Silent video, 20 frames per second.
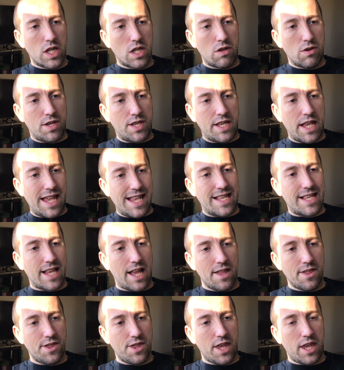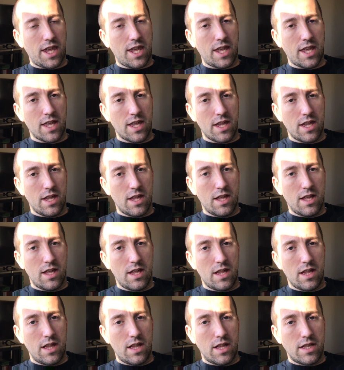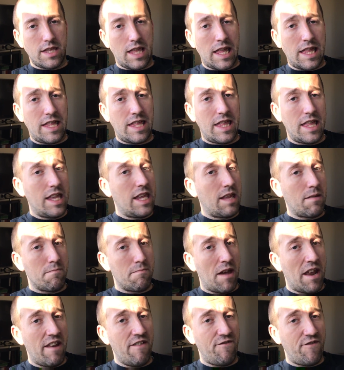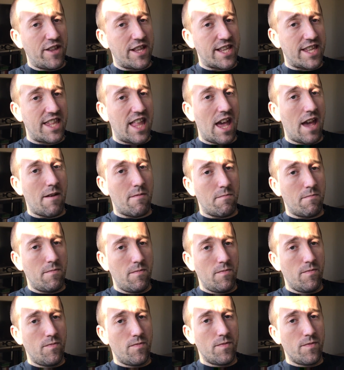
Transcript: to say something that benefits them,